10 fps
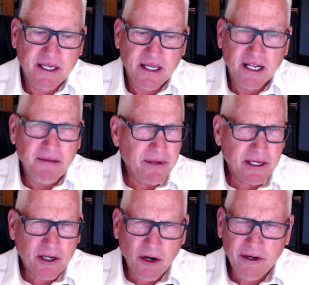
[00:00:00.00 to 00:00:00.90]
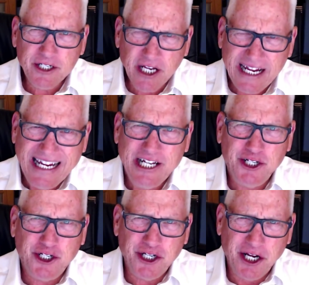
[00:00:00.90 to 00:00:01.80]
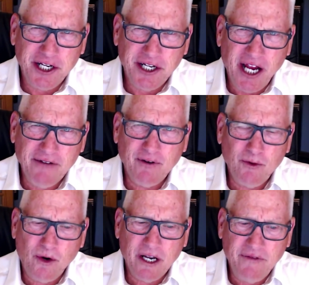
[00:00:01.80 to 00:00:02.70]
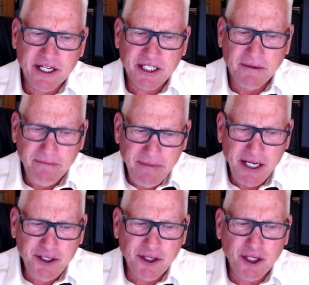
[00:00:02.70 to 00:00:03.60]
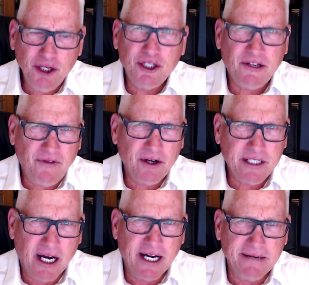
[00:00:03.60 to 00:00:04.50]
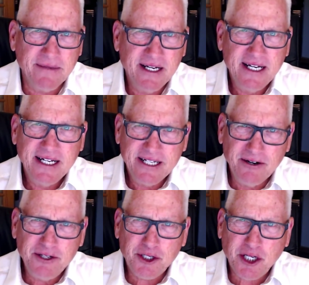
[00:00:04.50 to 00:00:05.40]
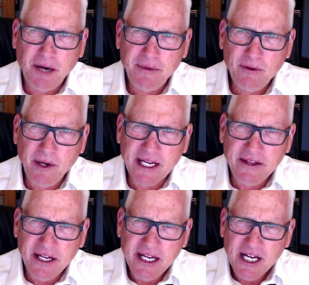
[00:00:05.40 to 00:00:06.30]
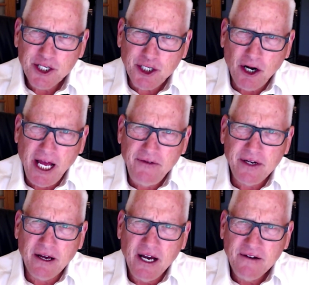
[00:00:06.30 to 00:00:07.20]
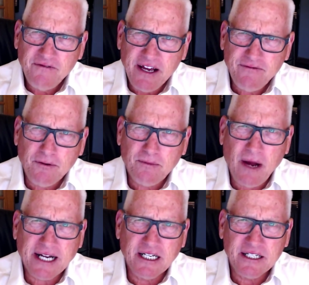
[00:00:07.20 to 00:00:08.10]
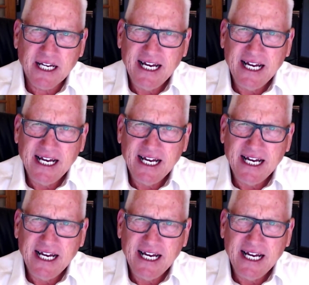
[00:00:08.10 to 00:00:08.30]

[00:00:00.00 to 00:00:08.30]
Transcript: Let me encourage each and every one of us to measure the use of our time during this coming week, and then start having a faithful practice.